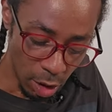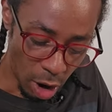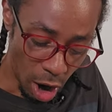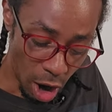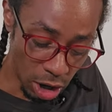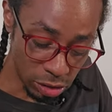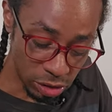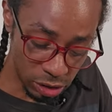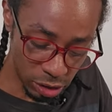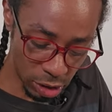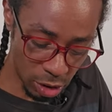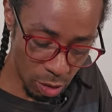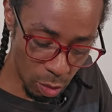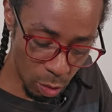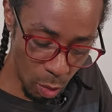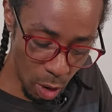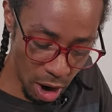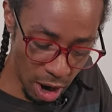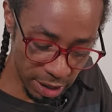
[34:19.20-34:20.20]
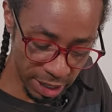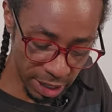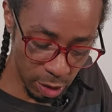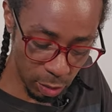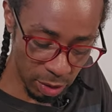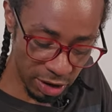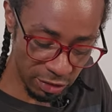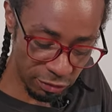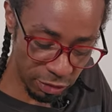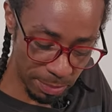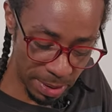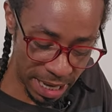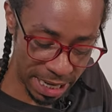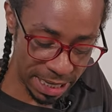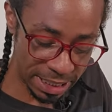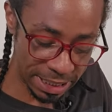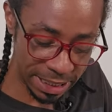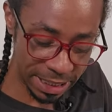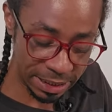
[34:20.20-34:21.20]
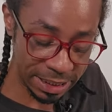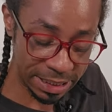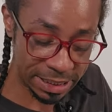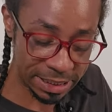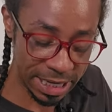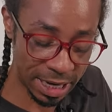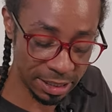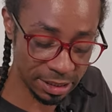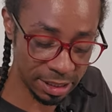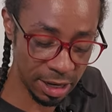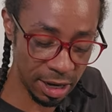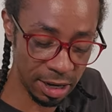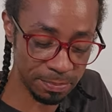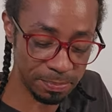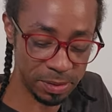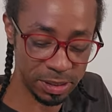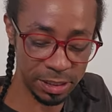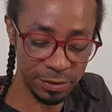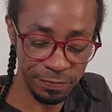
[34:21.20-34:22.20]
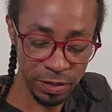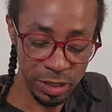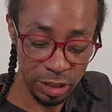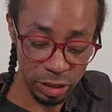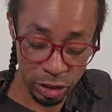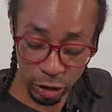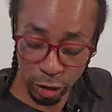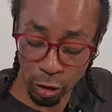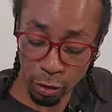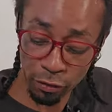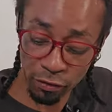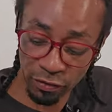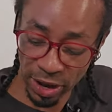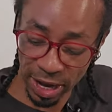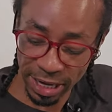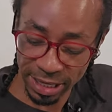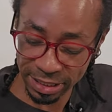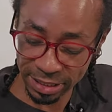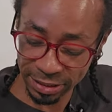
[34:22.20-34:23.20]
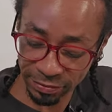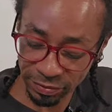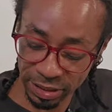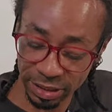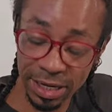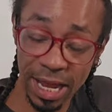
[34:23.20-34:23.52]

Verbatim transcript: Also, walking away from eight neatly stacked cups to go find the